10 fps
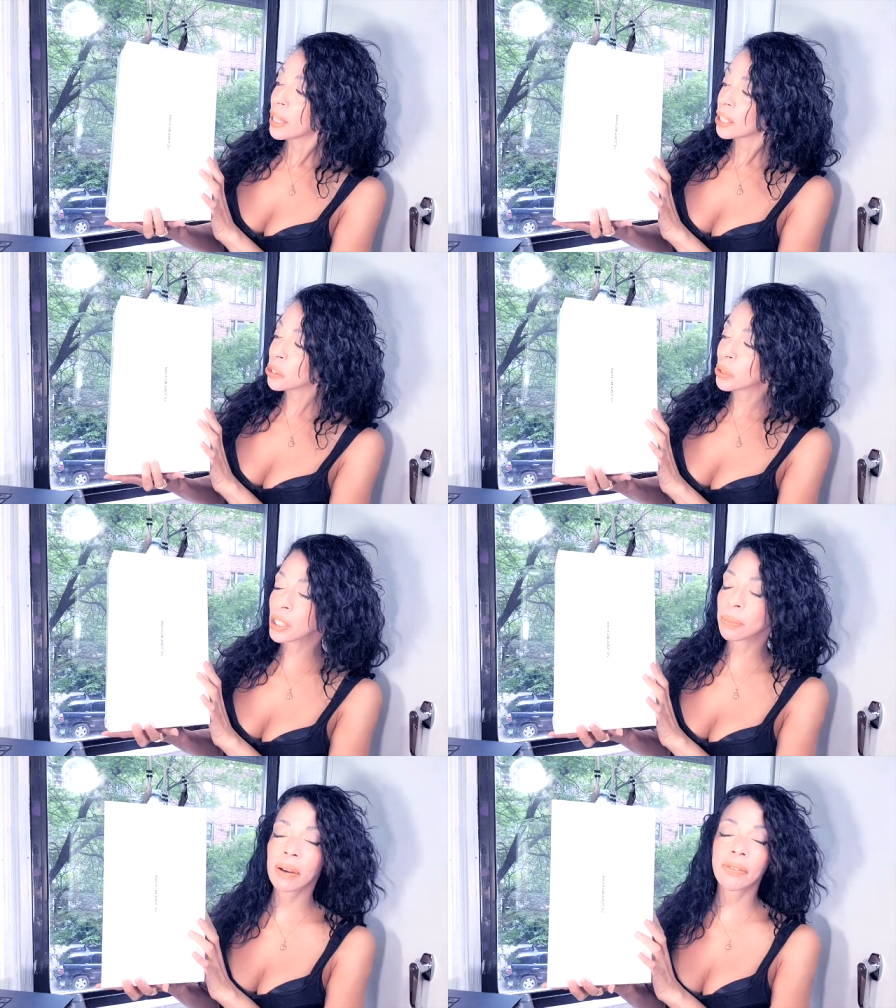This one
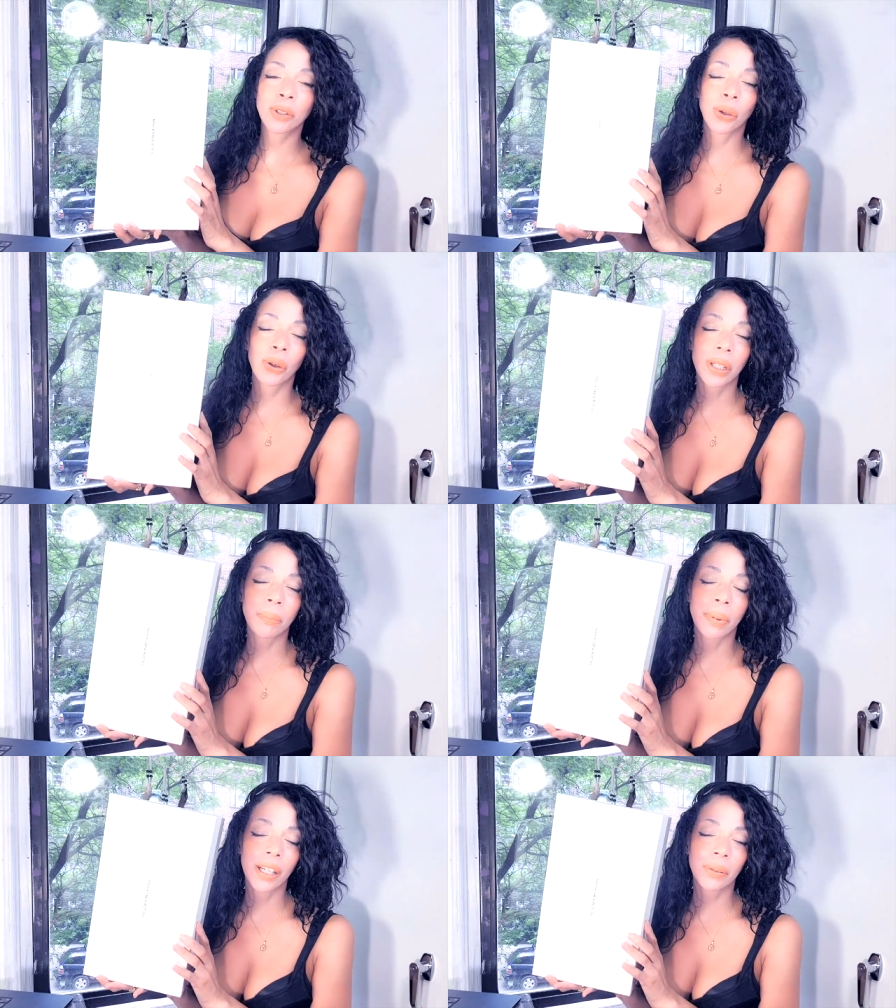is by Victoria
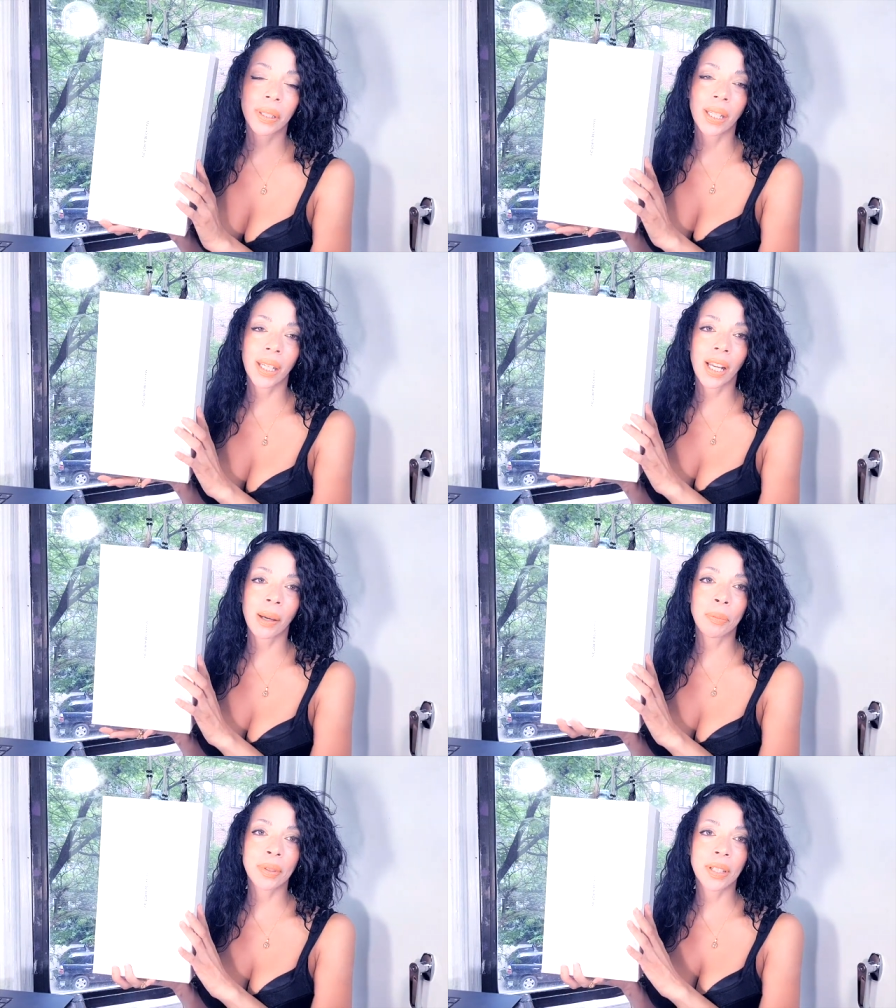Beckman and
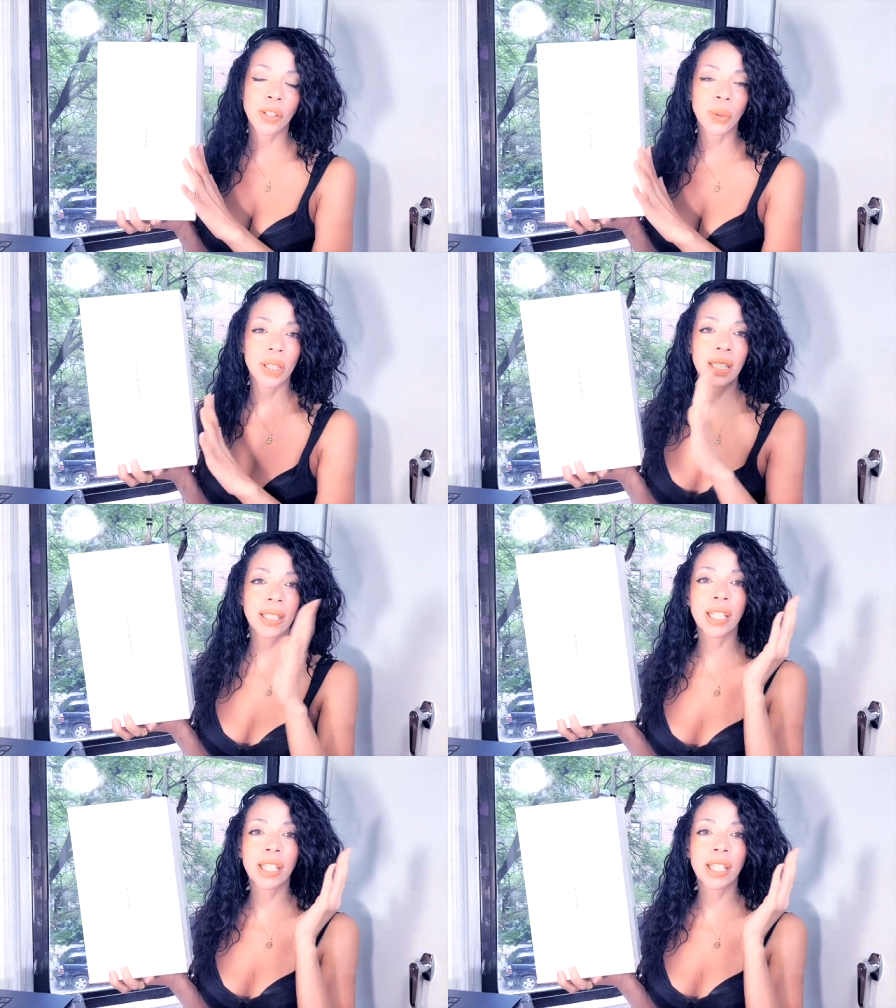I'm obsessed with these.